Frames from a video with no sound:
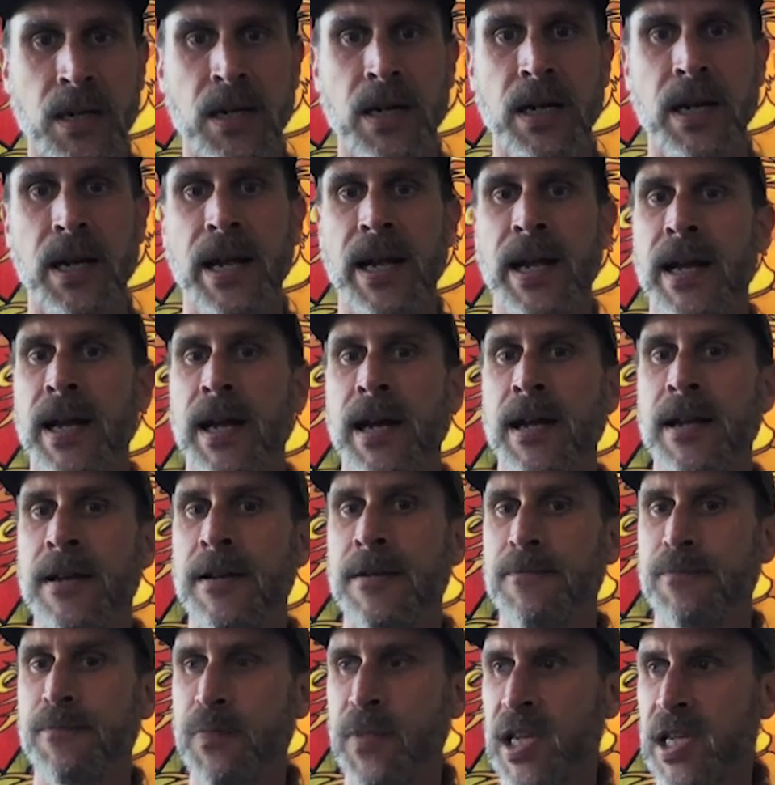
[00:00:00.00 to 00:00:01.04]

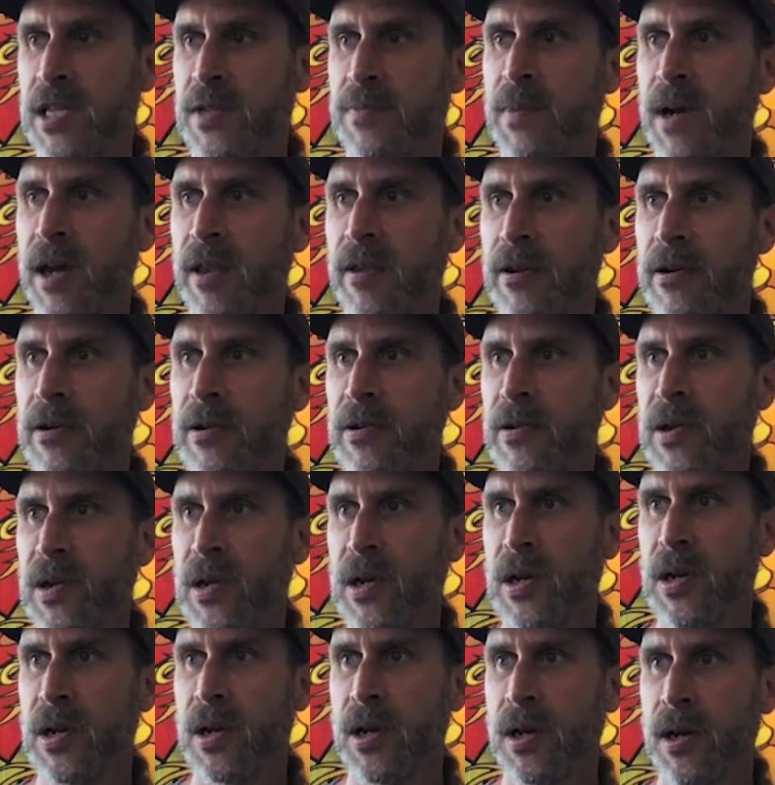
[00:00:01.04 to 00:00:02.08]
And his mother
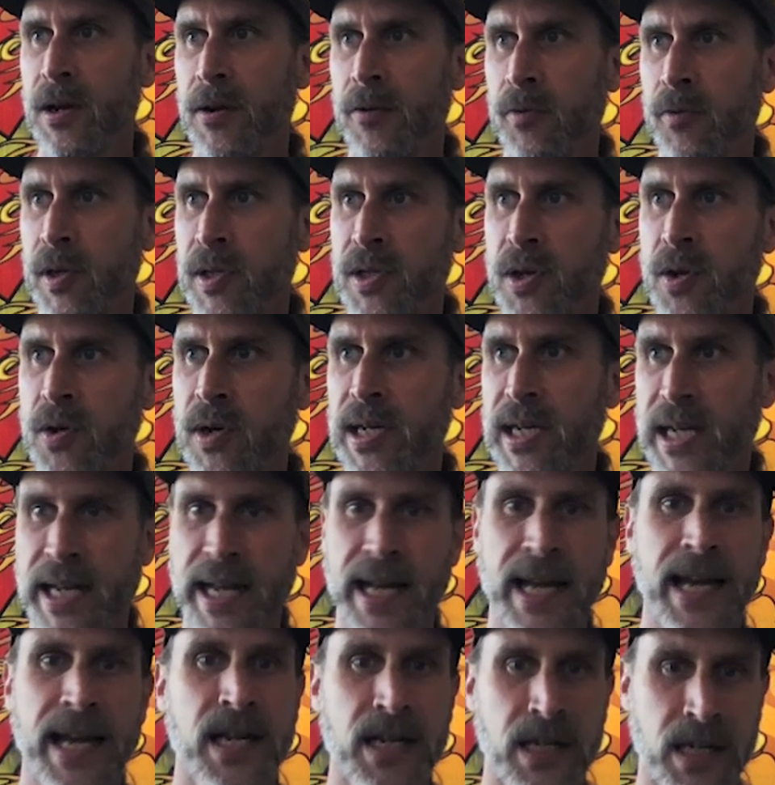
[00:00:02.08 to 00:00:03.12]
was going to
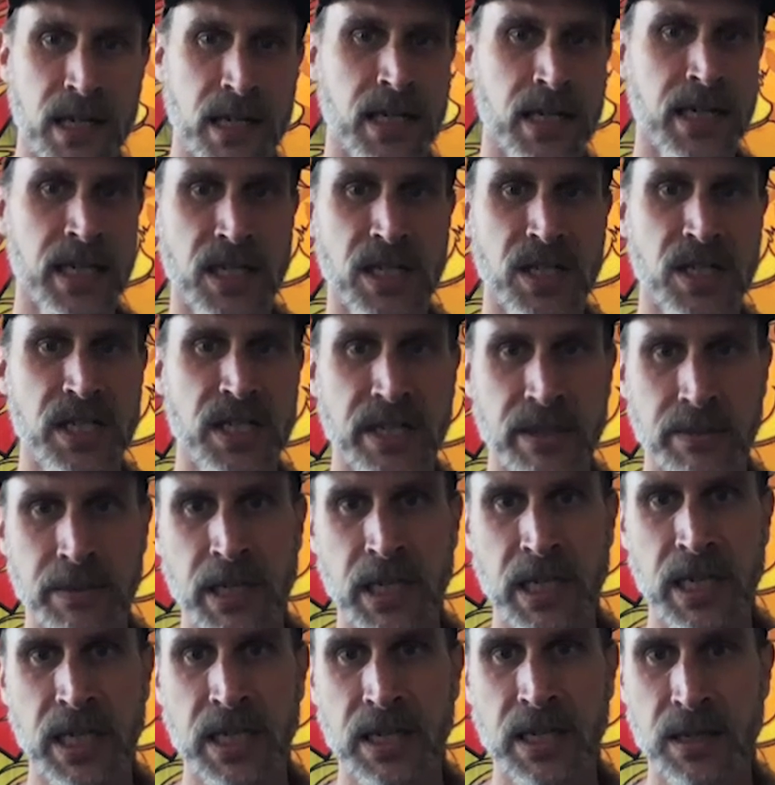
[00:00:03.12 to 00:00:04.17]
Canada to get the
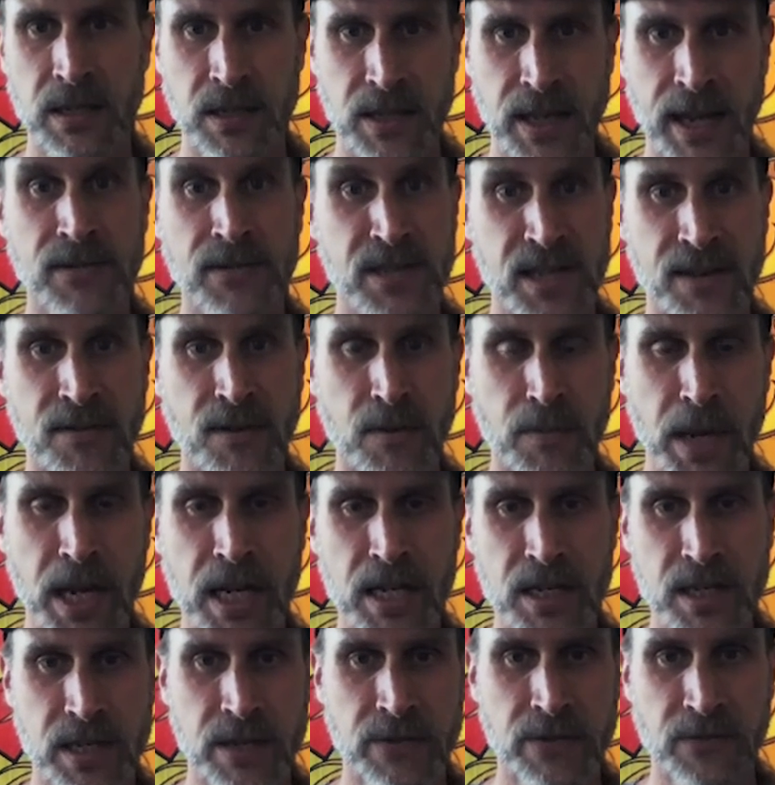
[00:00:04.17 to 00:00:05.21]
CBD, this life-saving
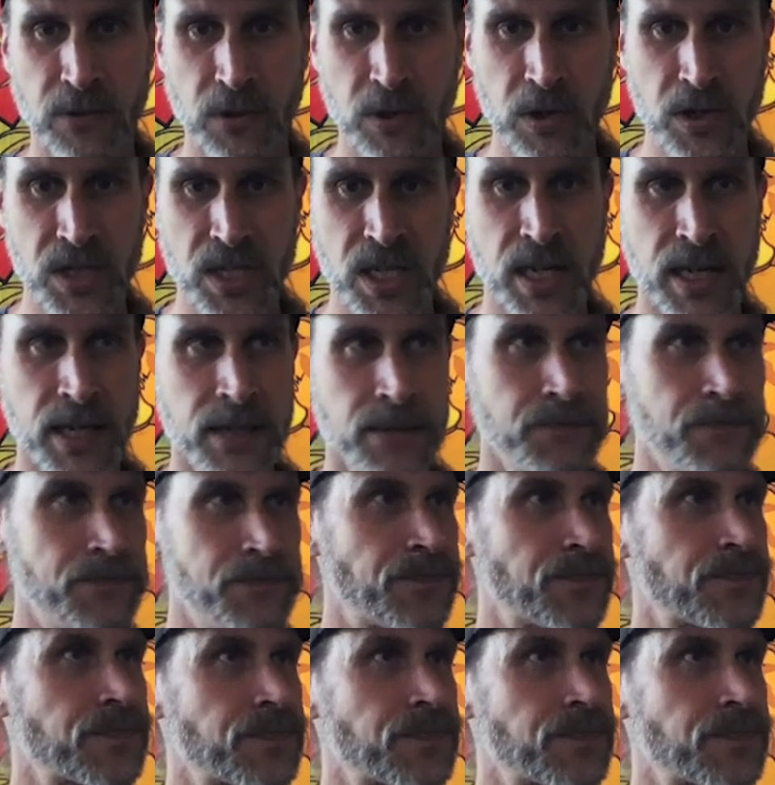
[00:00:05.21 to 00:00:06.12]
medicine for her son.